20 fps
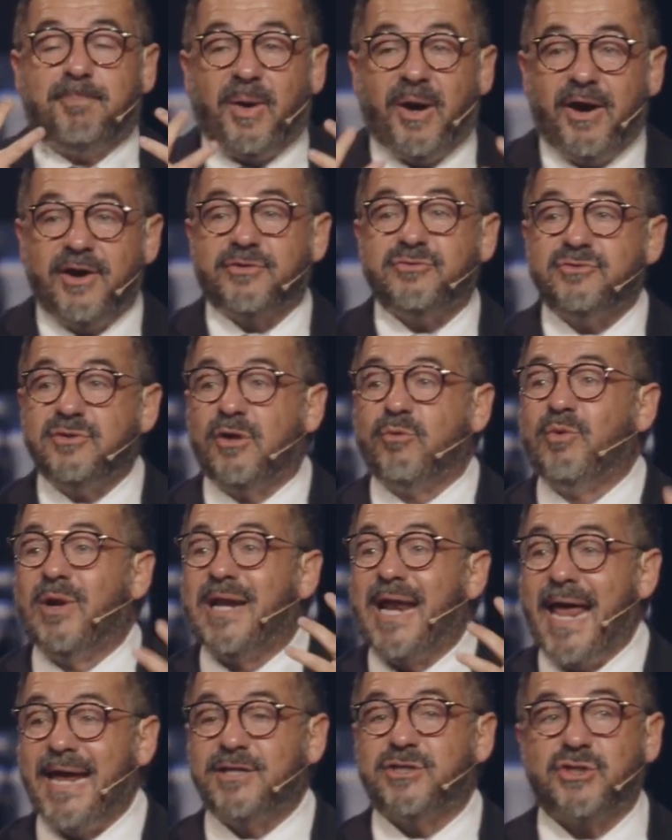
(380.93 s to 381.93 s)
personal
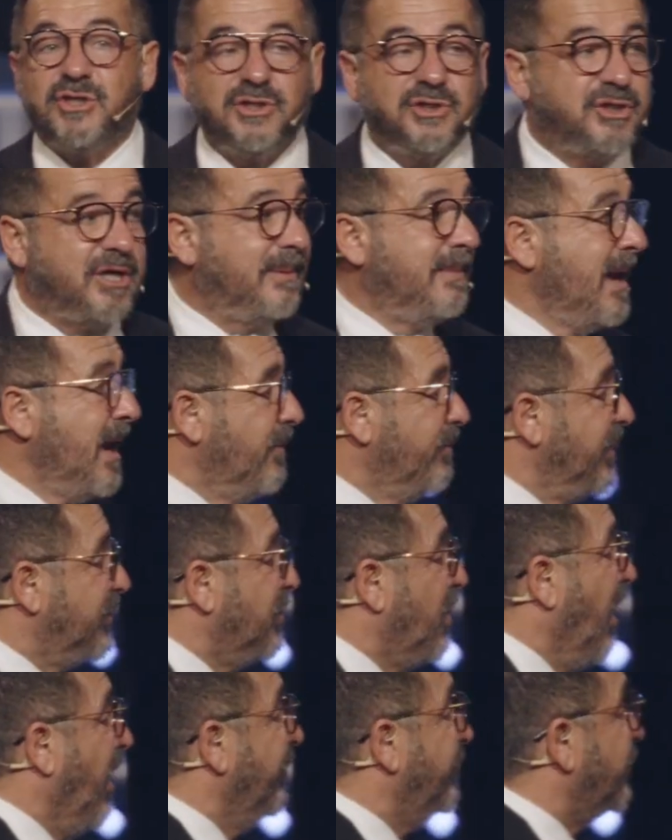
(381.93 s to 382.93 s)
relationship with God